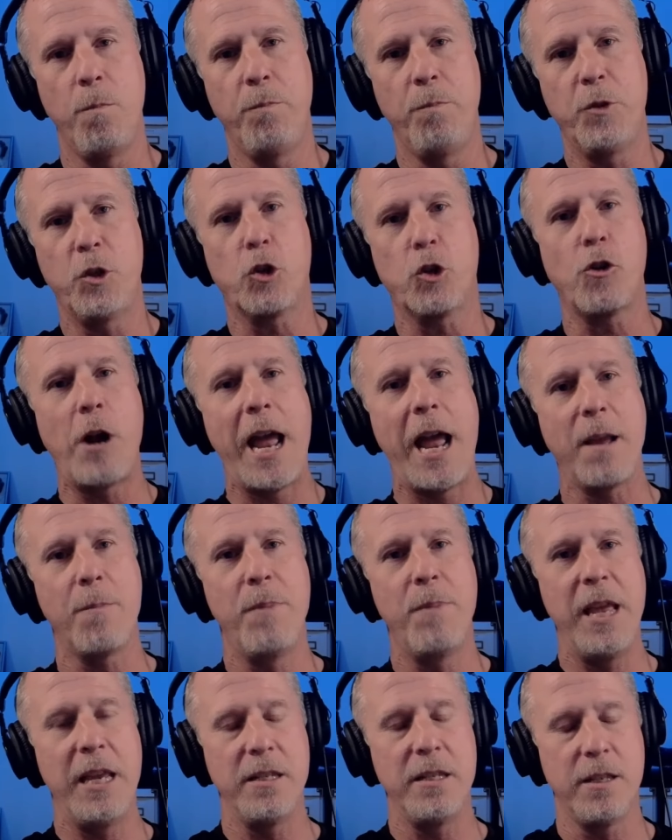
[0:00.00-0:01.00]

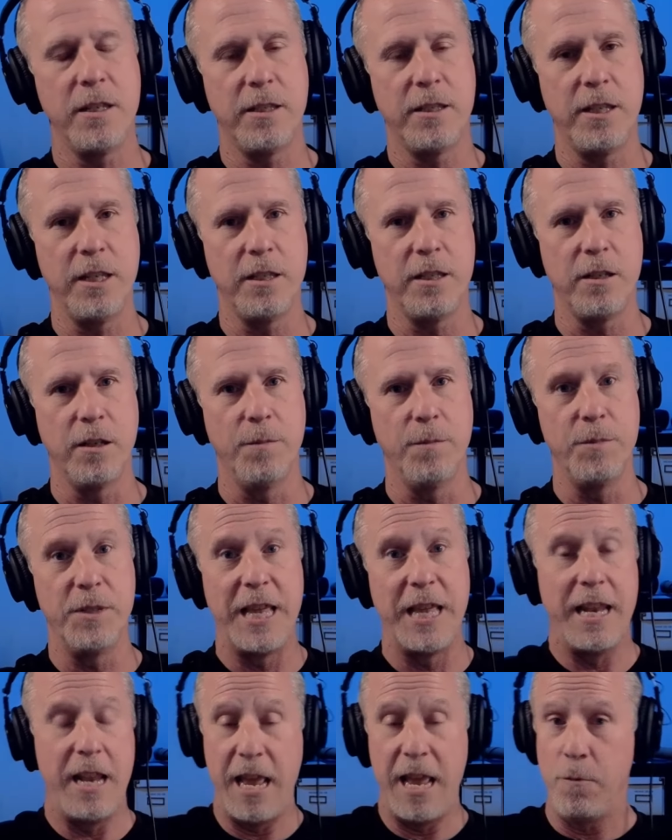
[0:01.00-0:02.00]
track-based systems
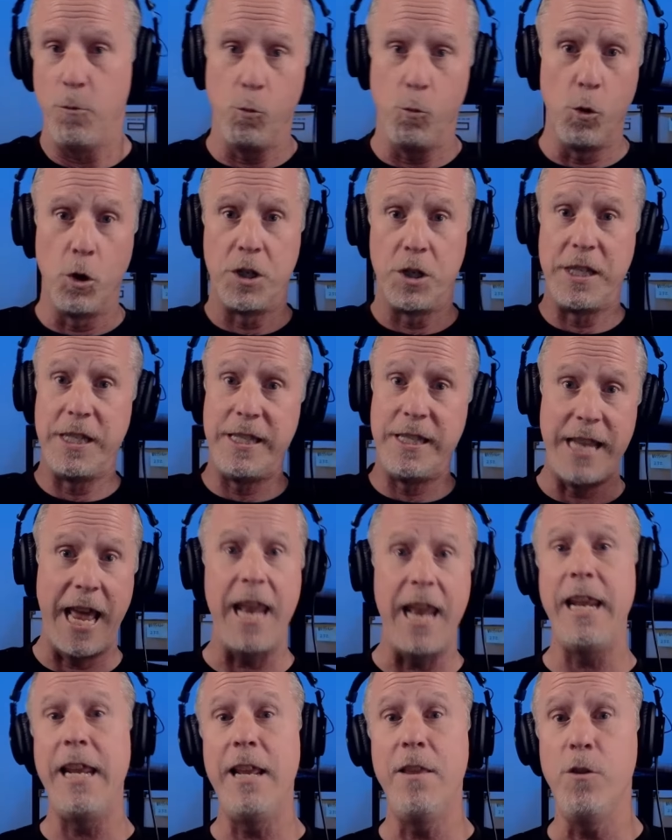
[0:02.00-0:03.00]
that were
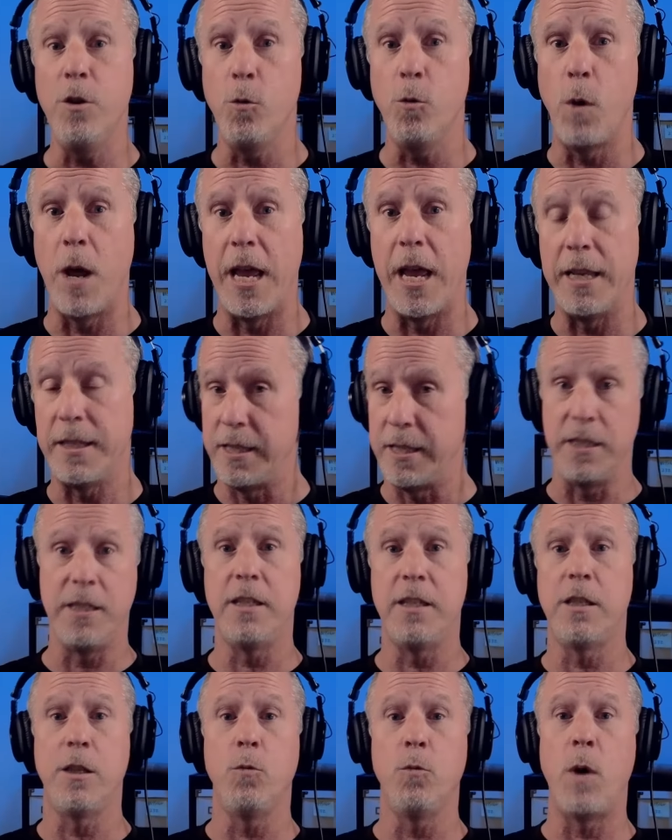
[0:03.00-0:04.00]
set in their ways. This
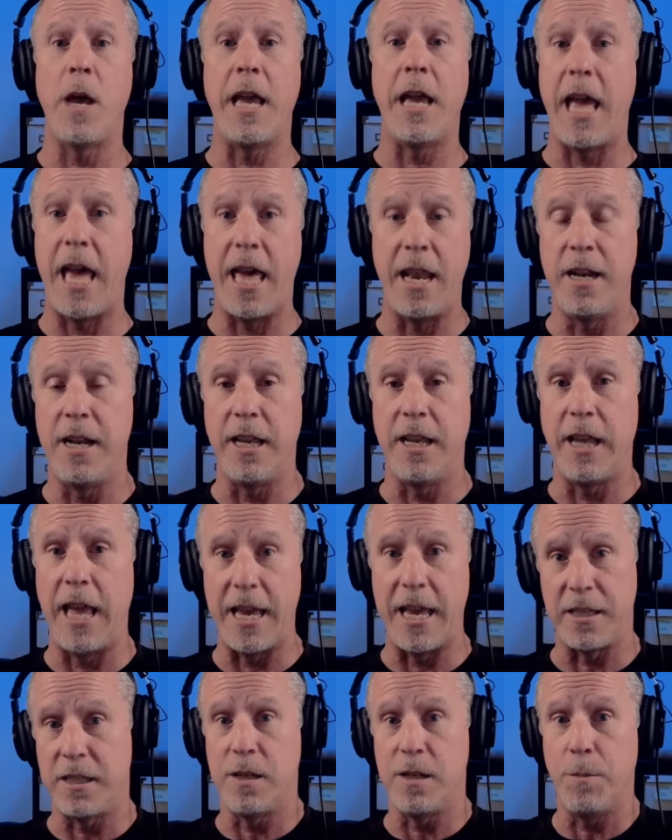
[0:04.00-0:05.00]
is the way editing
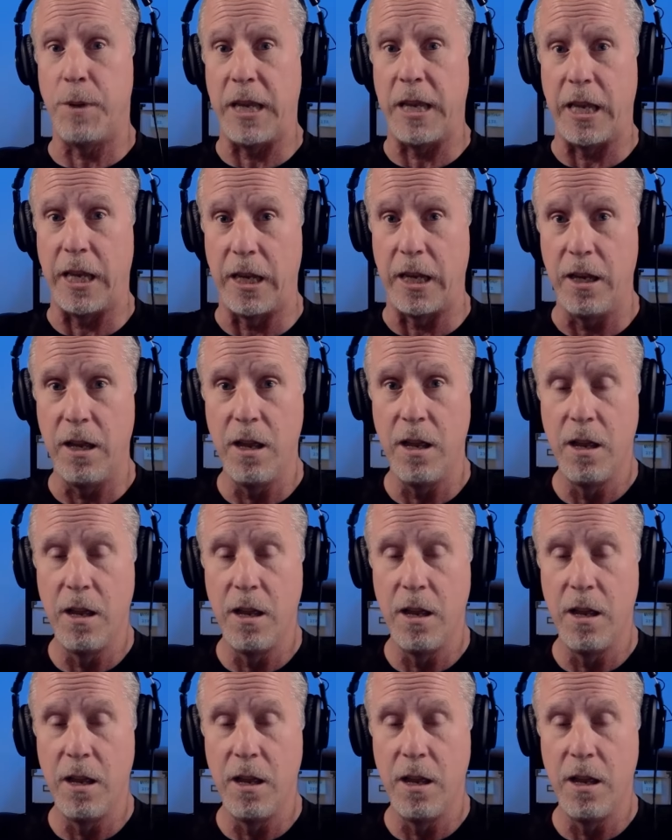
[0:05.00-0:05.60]
has to be.